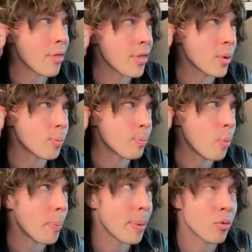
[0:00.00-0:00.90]
think
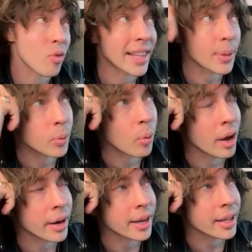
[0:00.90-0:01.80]
what people really would
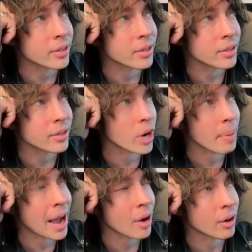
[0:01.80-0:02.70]
want is a book
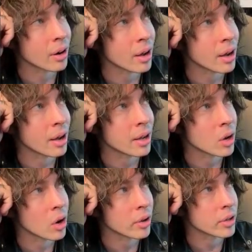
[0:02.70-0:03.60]
about
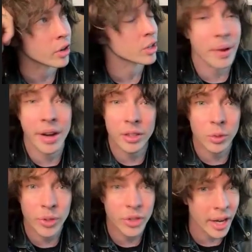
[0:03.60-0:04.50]
your
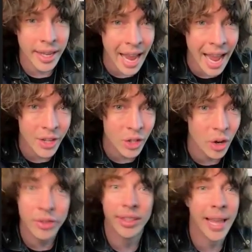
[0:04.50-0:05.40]
experiences with Johnny Cash and
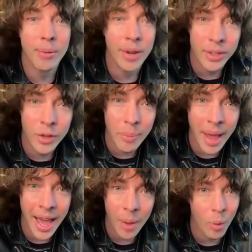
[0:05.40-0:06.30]
all the celebrities you've
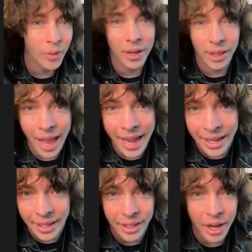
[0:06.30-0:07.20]
met and what they're
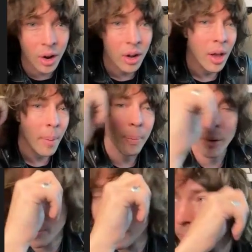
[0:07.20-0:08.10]
like, and
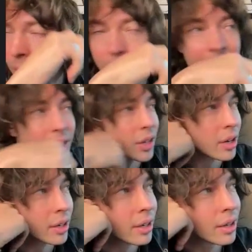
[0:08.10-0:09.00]
pulling back the
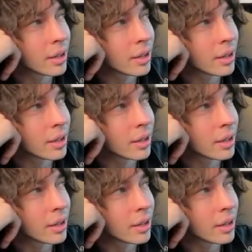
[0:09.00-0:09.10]
curtain.